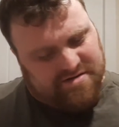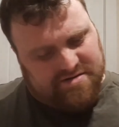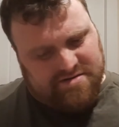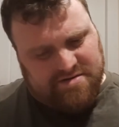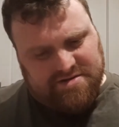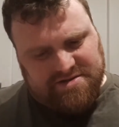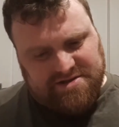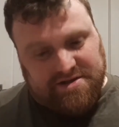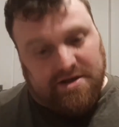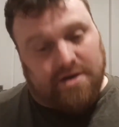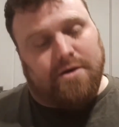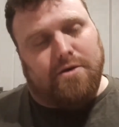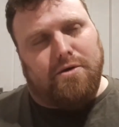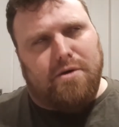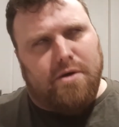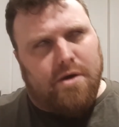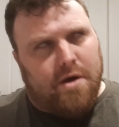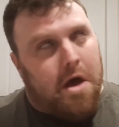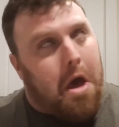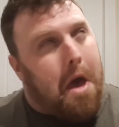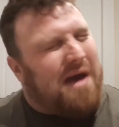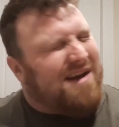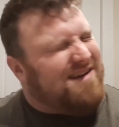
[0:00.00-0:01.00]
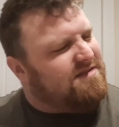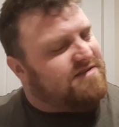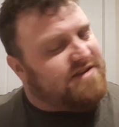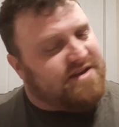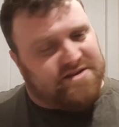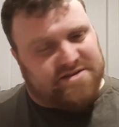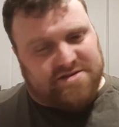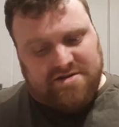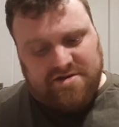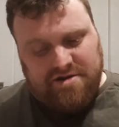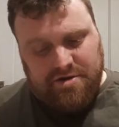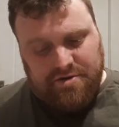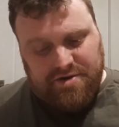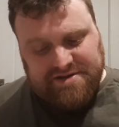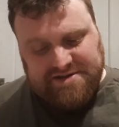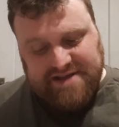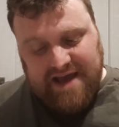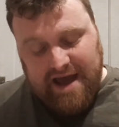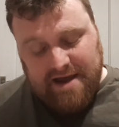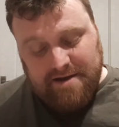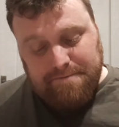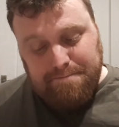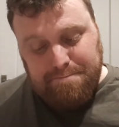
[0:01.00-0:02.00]
So these are the newest
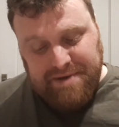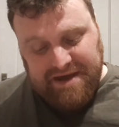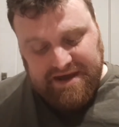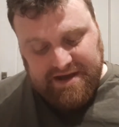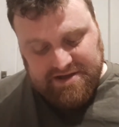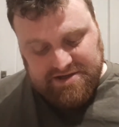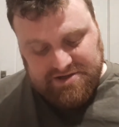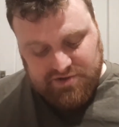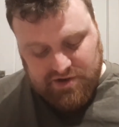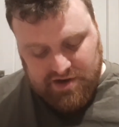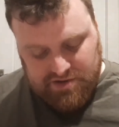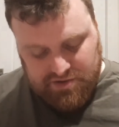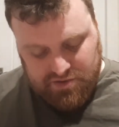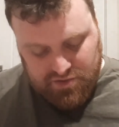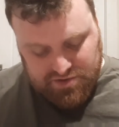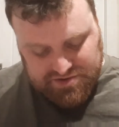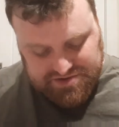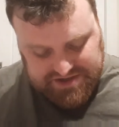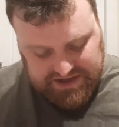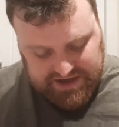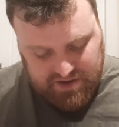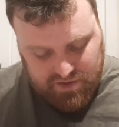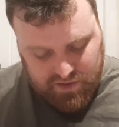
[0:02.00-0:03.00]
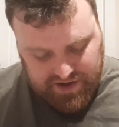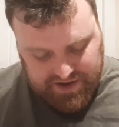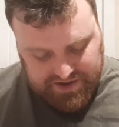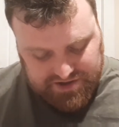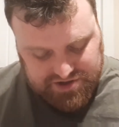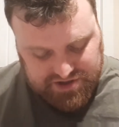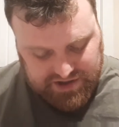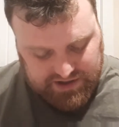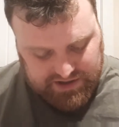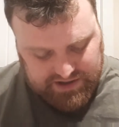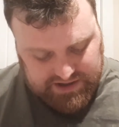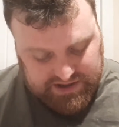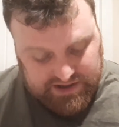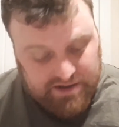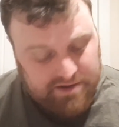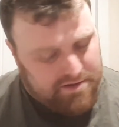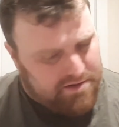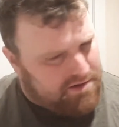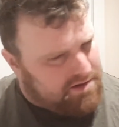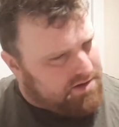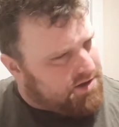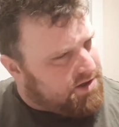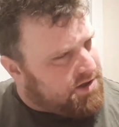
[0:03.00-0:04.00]
and biggest dreadnoughts. They're quite chunky.
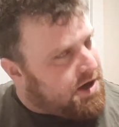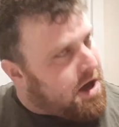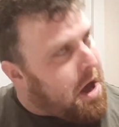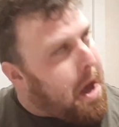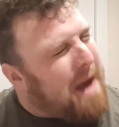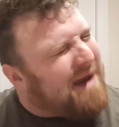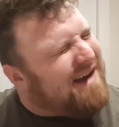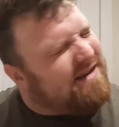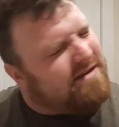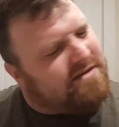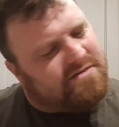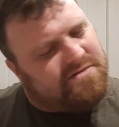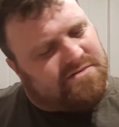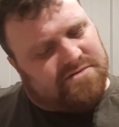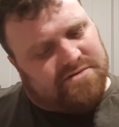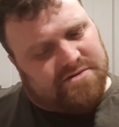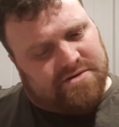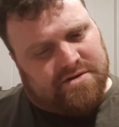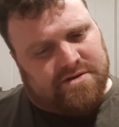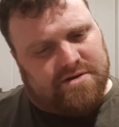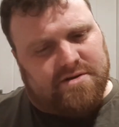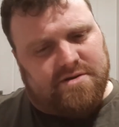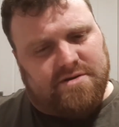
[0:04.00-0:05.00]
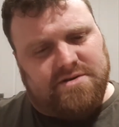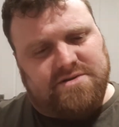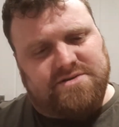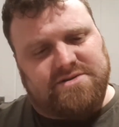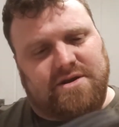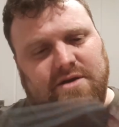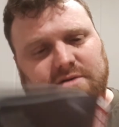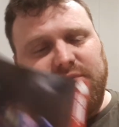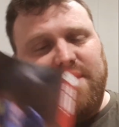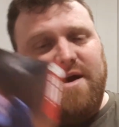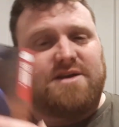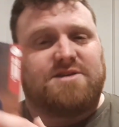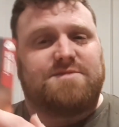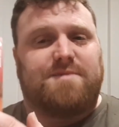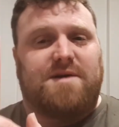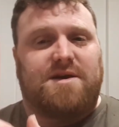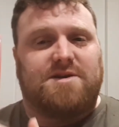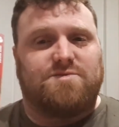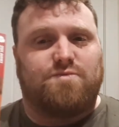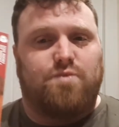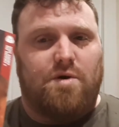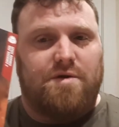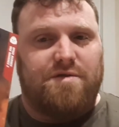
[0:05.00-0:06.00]
So that
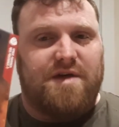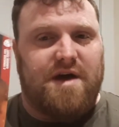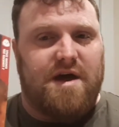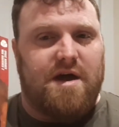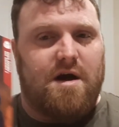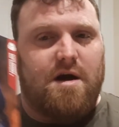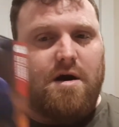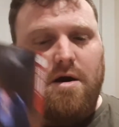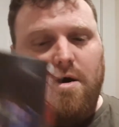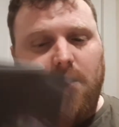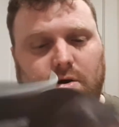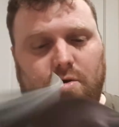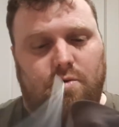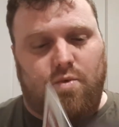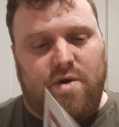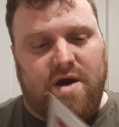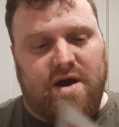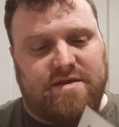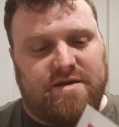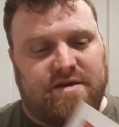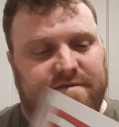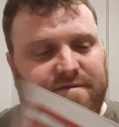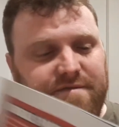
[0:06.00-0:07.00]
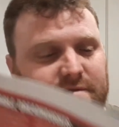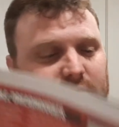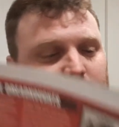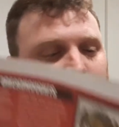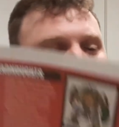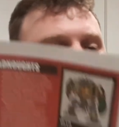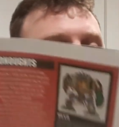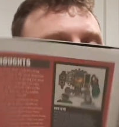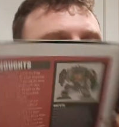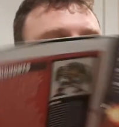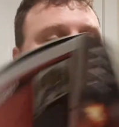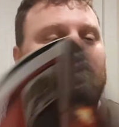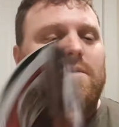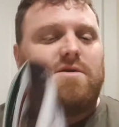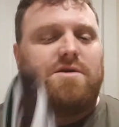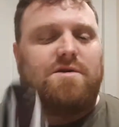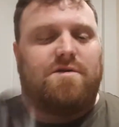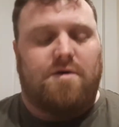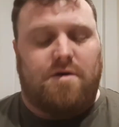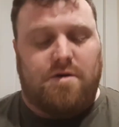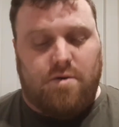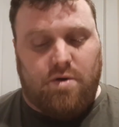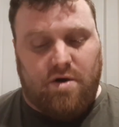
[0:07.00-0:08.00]
explains what they are, where they're from.
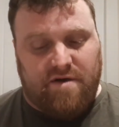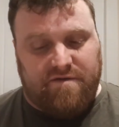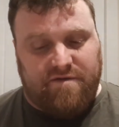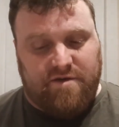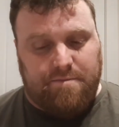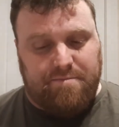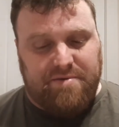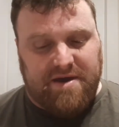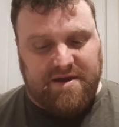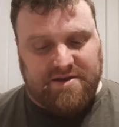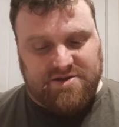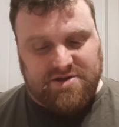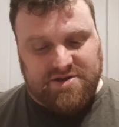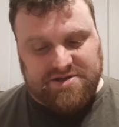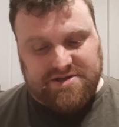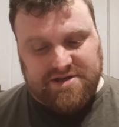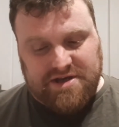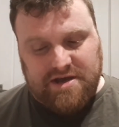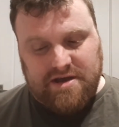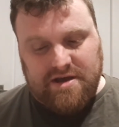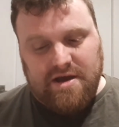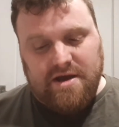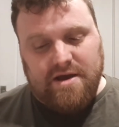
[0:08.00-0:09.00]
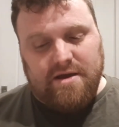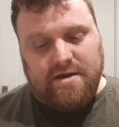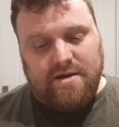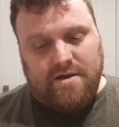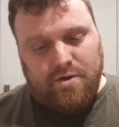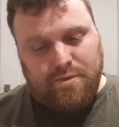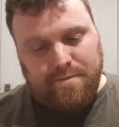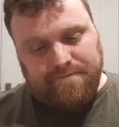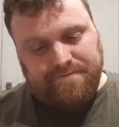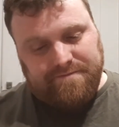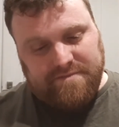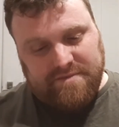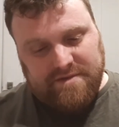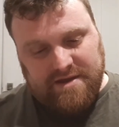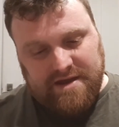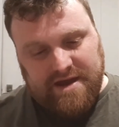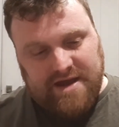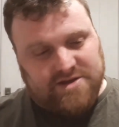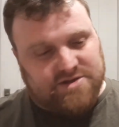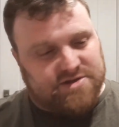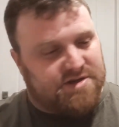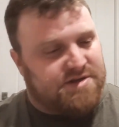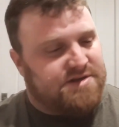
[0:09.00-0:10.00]
You've got quite a few pictures here. Oh,
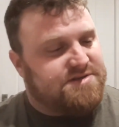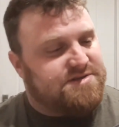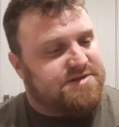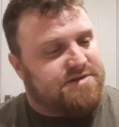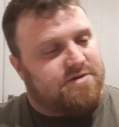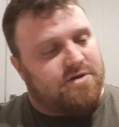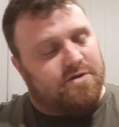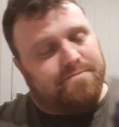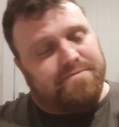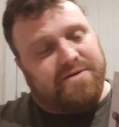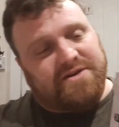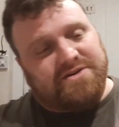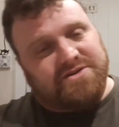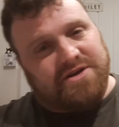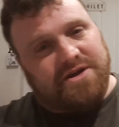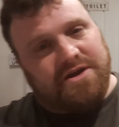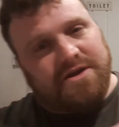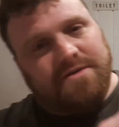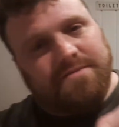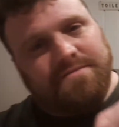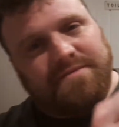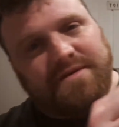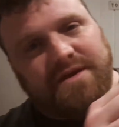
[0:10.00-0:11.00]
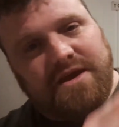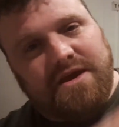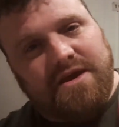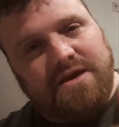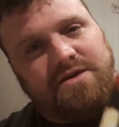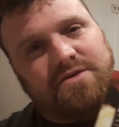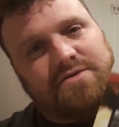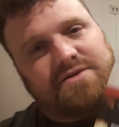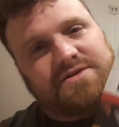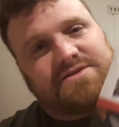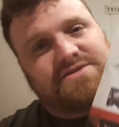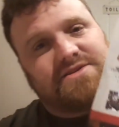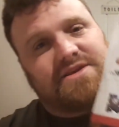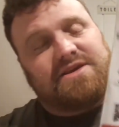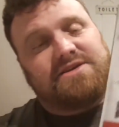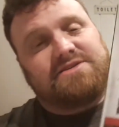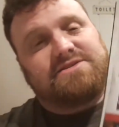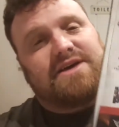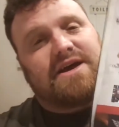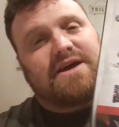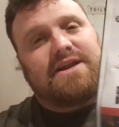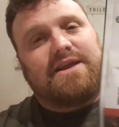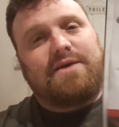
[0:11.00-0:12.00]
actually, it's a good picture here. Here you can see
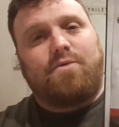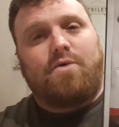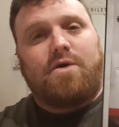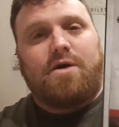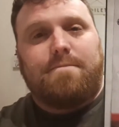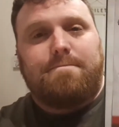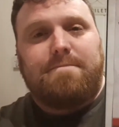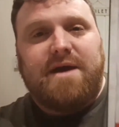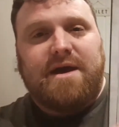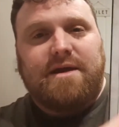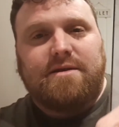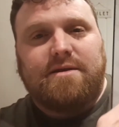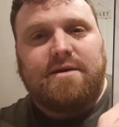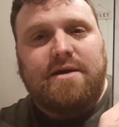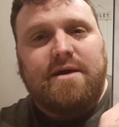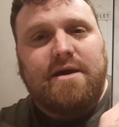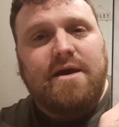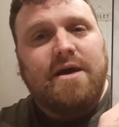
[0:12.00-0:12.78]
exactly what I meant.